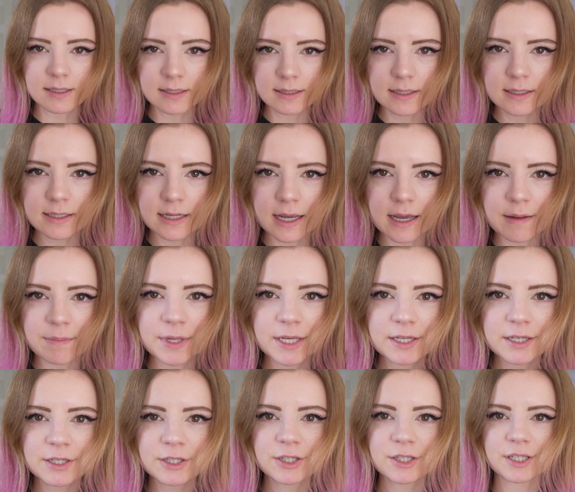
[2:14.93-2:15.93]
is the
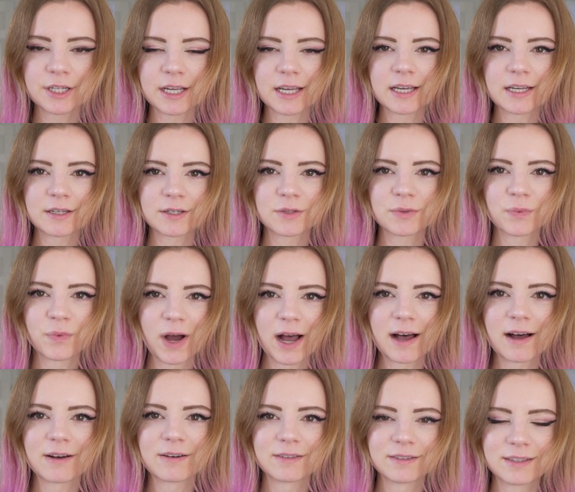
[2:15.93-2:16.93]
damage and
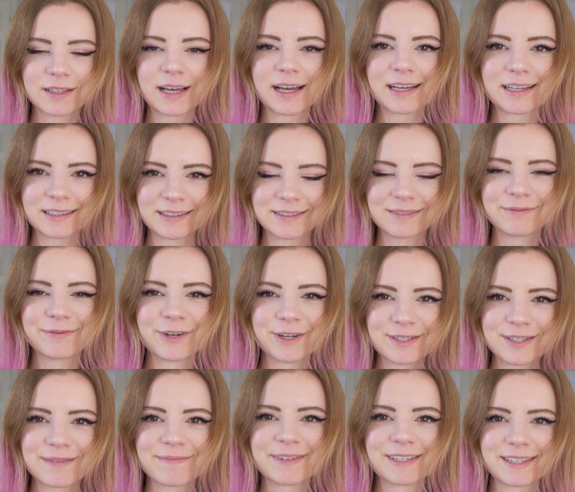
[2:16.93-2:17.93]
wow, that
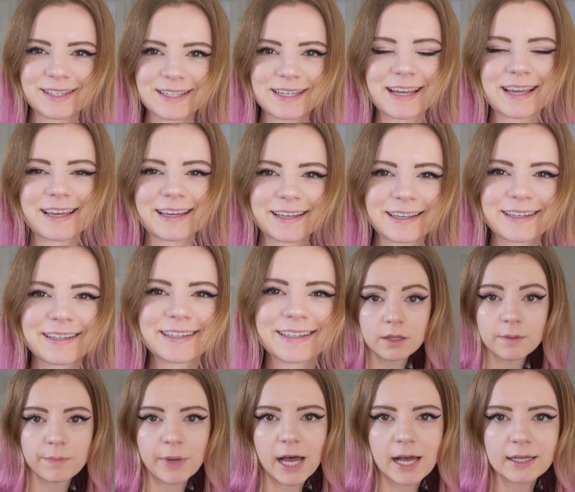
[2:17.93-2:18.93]
was a mistake.
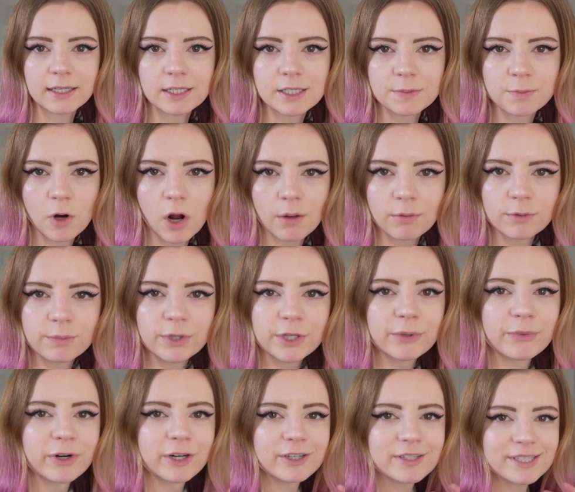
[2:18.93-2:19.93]
The back is probably
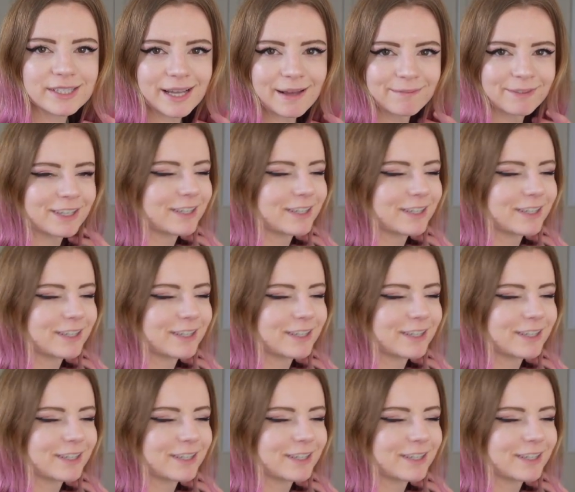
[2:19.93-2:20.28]
worse. I'm